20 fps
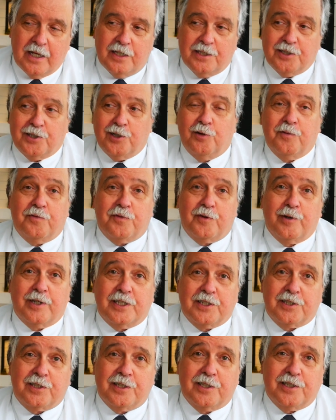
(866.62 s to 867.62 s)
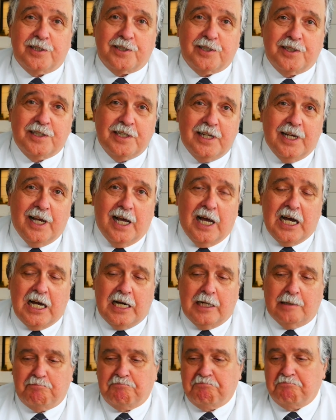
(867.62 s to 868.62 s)
So, for instance,
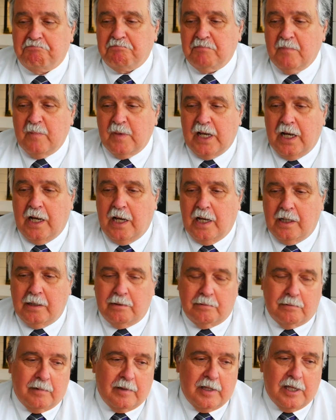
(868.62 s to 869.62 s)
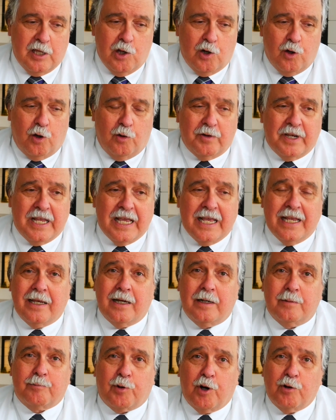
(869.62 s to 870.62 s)
um, uh, you don't need
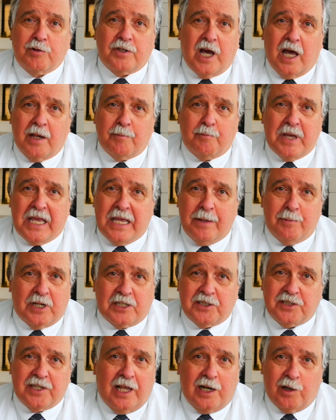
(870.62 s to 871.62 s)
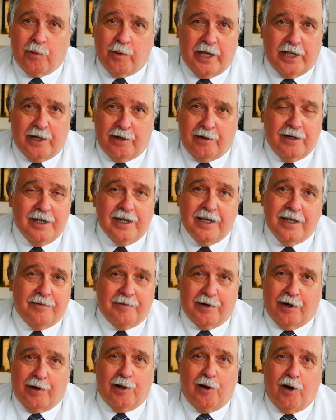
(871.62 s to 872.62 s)
a proton beam accelerator
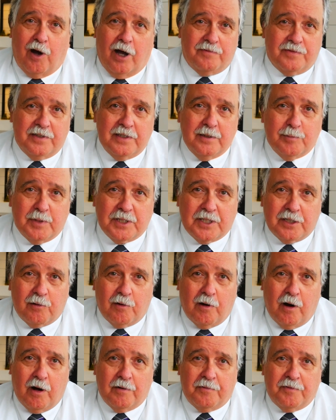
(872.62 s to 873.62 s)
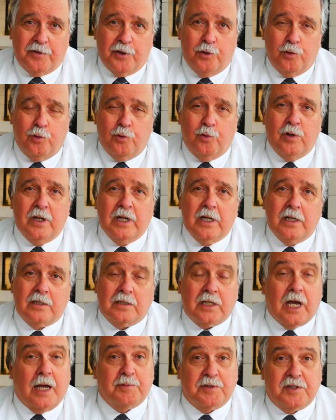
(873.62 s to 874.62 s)
very often, but there are a few
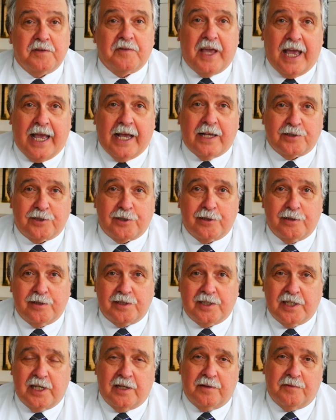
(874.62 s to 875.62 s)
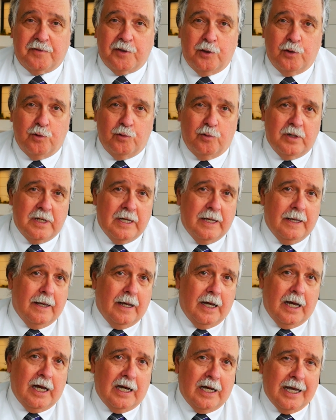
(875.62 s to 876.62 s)
types of cancers and a few
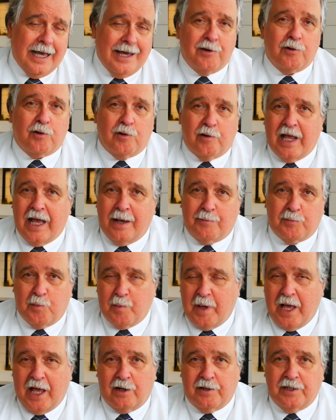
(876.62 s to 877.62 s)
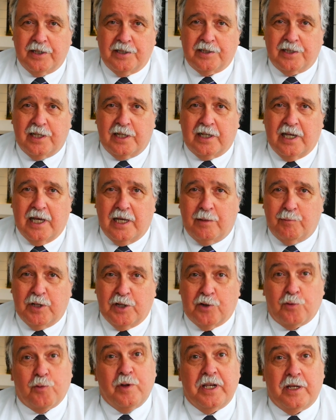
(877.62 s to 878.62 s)
uh, endocrine abnormalities that can
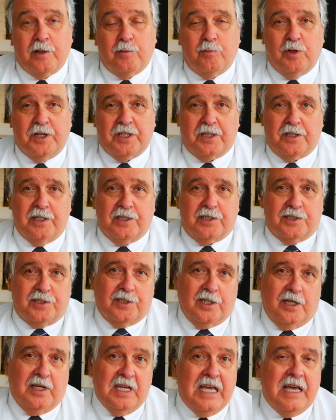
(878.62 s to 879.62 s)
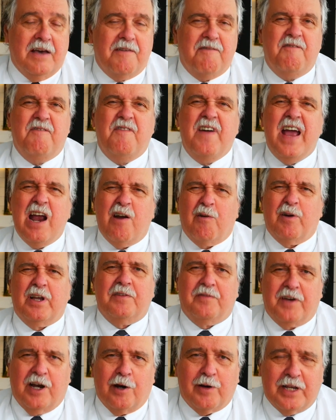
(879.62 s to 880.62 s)
be treated with this uh,
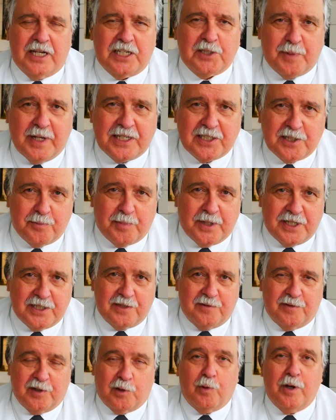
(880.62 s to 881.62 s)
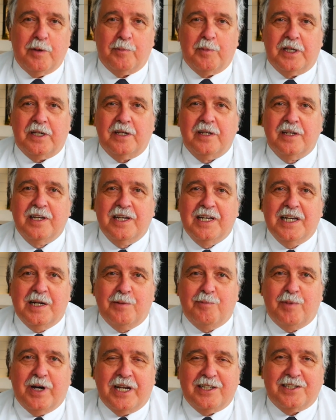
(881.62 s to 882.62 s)
very, very expensive piece of equipment.
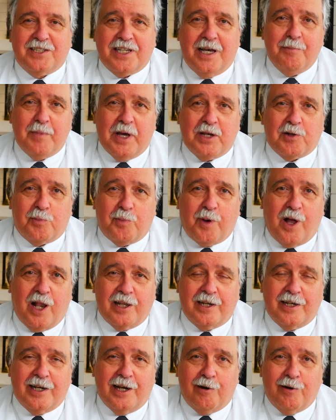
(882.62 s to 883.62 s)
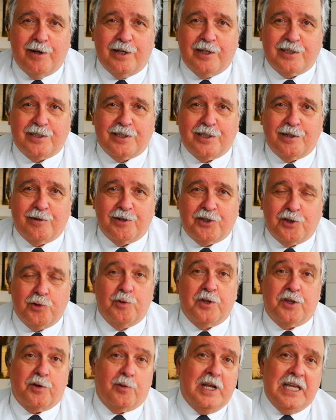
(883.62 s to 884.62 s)
But in some metropolitan areas, there are
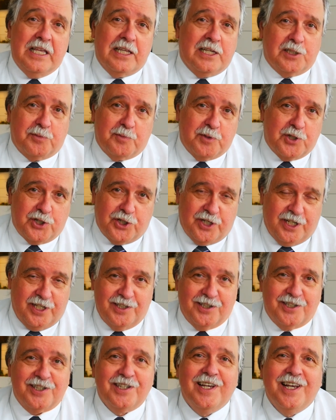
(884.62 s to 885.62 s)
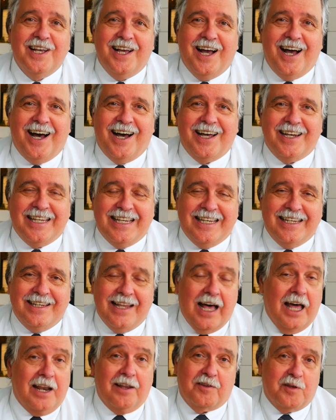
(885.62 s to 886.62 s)
two or three of these machines, none
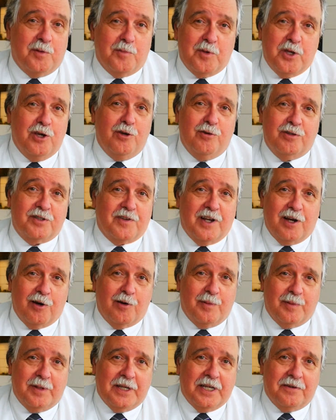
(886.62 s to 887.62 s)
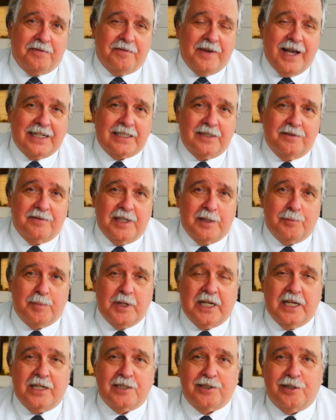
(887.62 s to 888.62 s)
of them used very effectively
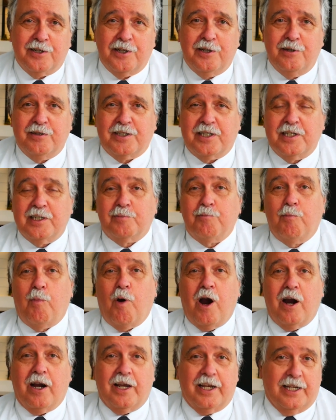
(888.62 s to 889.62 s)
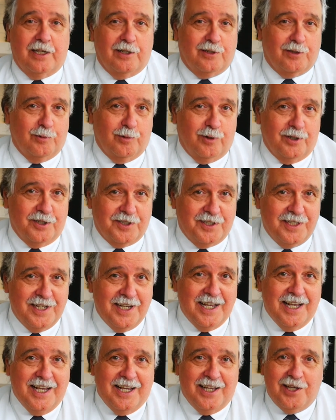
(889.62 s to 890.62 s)
because they're used as marketing tools.
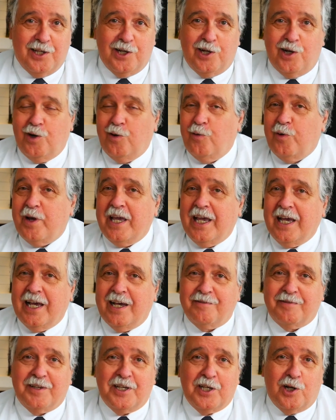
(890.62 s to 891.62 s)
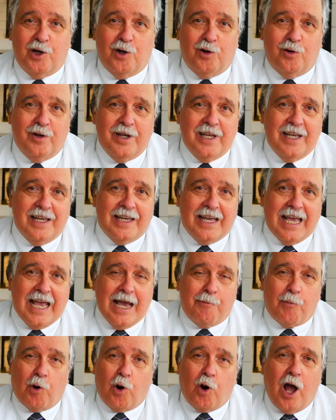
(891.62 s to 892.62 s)
You know, we have, you know,
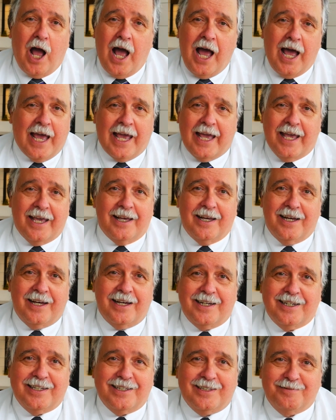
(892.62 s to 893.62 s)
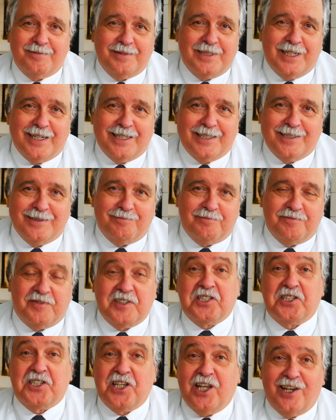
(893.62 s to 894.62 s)
MRI uh, uh,
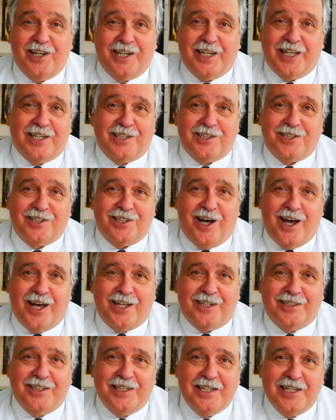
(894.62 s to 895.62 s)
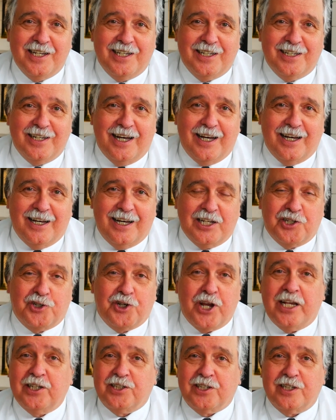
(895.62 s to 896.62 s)
facilities on
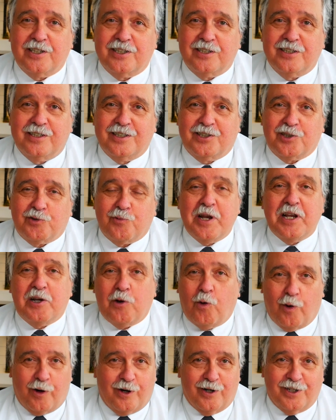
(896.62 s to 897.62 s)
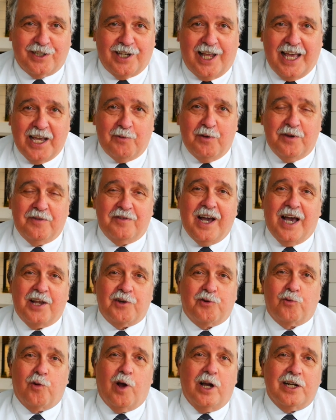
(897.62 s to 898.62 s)
adjacent street corners like we've got
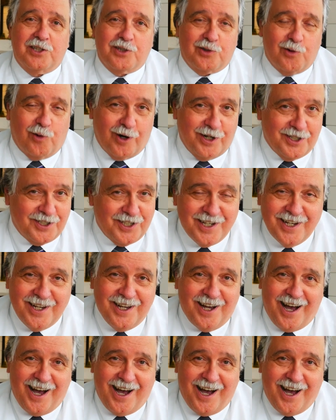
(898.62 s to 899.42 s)
drugstores.